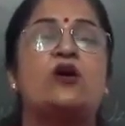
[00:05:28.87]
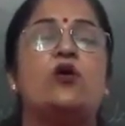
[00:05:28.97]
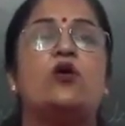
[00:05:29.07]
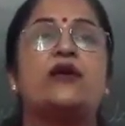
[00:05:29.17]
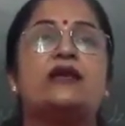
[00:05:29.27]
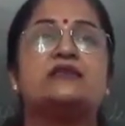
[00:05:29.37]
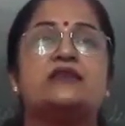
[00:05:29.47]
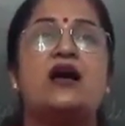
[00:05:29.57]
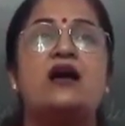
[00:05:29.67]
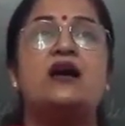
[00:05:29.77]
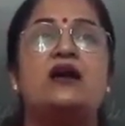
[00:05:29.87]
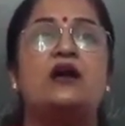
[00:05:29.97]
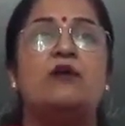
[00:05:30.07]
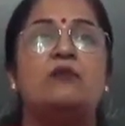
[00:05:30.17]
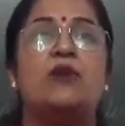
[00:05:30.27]
the
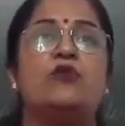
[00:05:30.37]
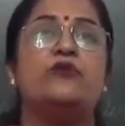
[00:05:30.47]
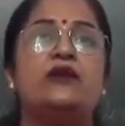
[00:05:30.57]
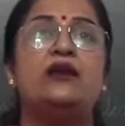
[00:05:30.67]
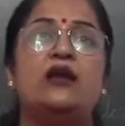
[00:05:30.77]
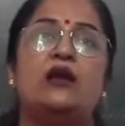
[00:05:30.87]
mountain,